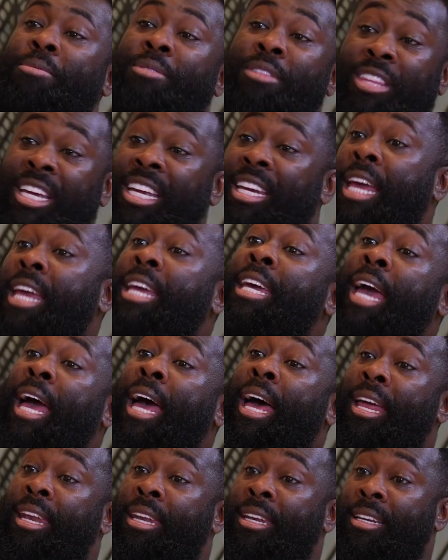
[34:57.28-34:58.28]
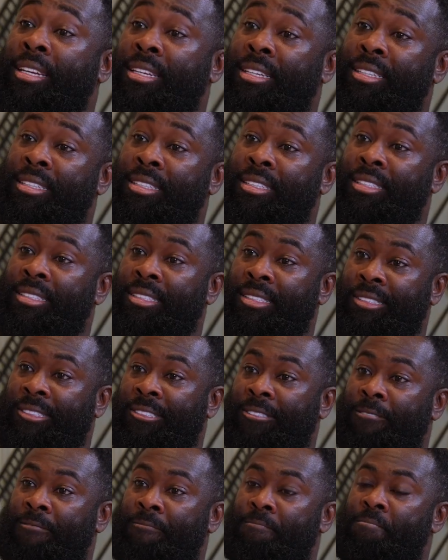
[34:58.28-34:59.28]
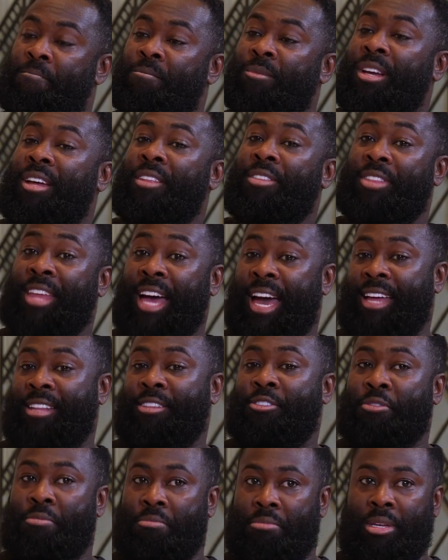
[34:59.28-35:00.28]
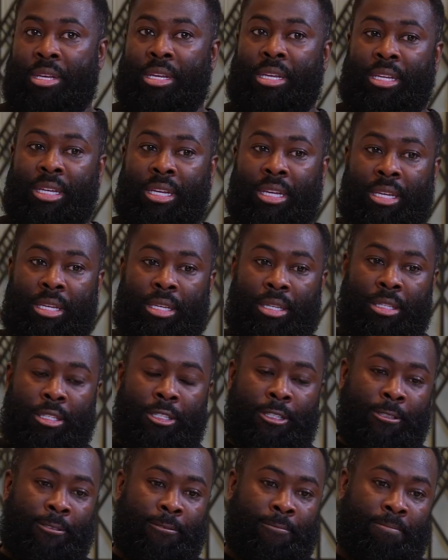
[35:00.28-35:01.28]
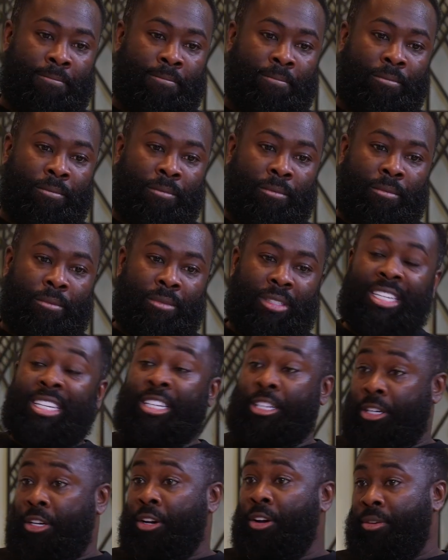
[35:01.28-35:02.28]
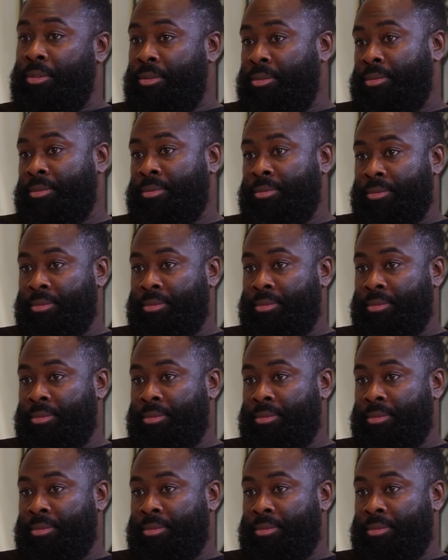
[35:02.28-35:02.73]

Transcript: people think they can. And that to me is ego.